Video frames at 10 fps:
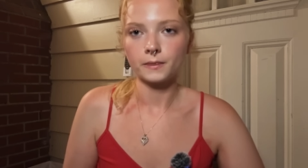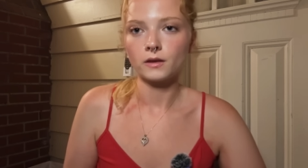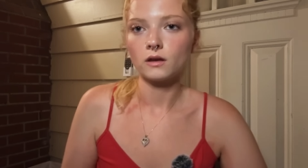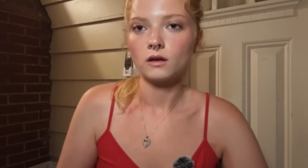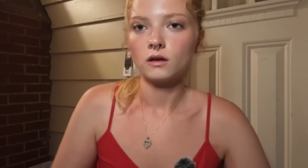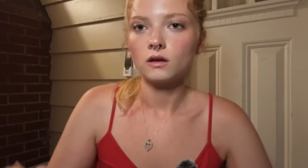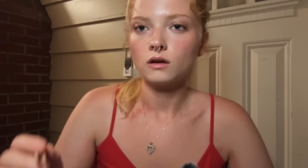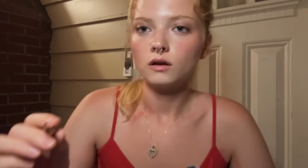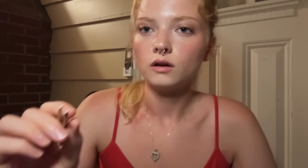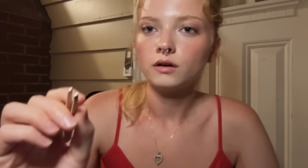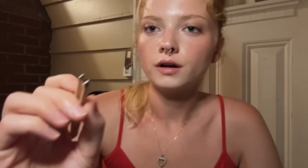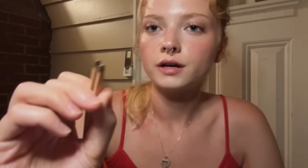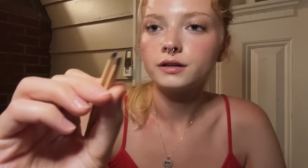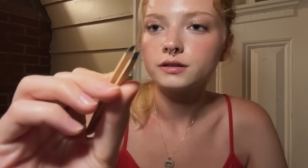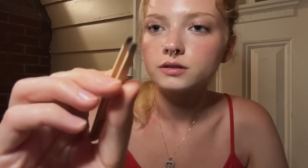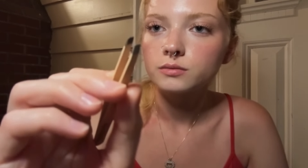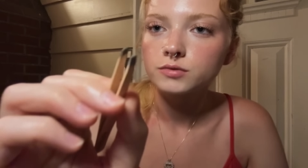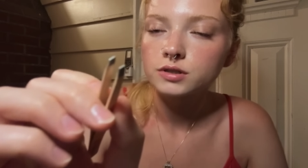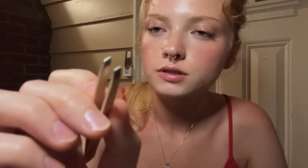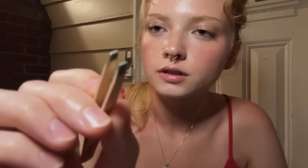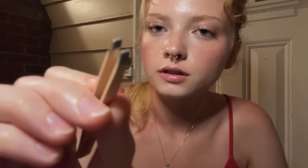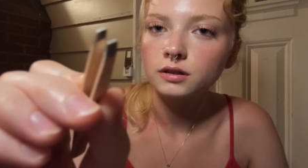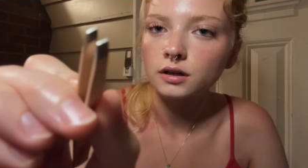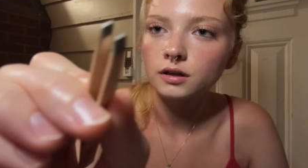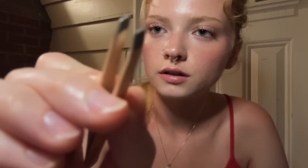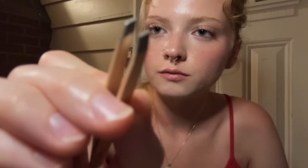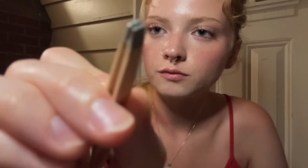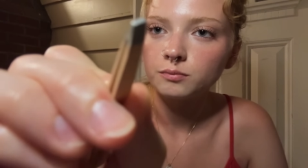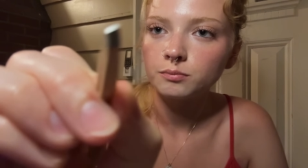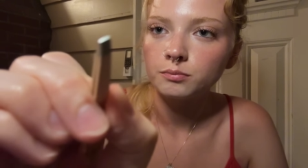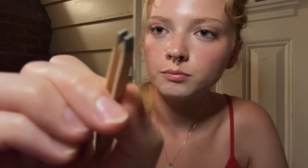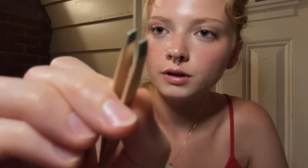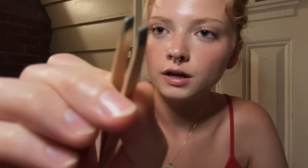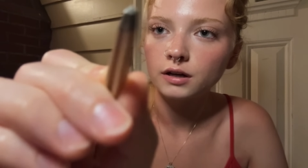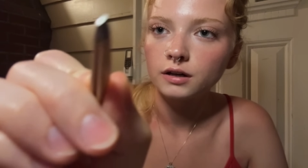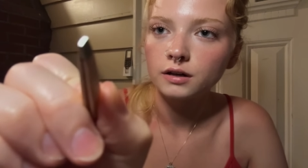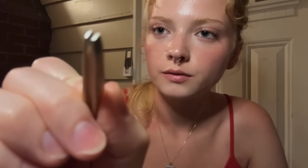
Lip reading: Alright, so I'm just gonna kind of pluck